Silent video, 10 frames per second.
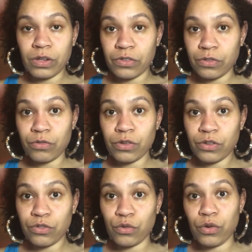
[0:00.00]
listen to
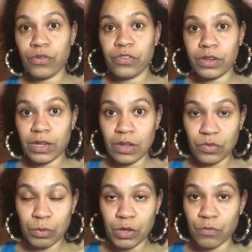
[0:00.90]
their stories, and I
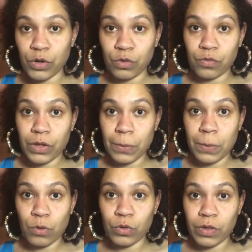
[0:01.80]
guess make fun of
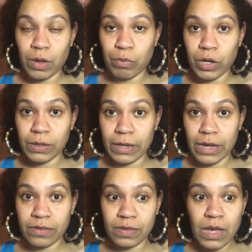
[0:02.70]
them on their
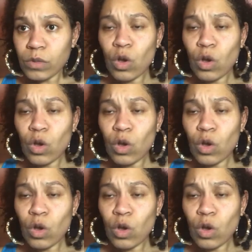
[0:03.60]
podcast.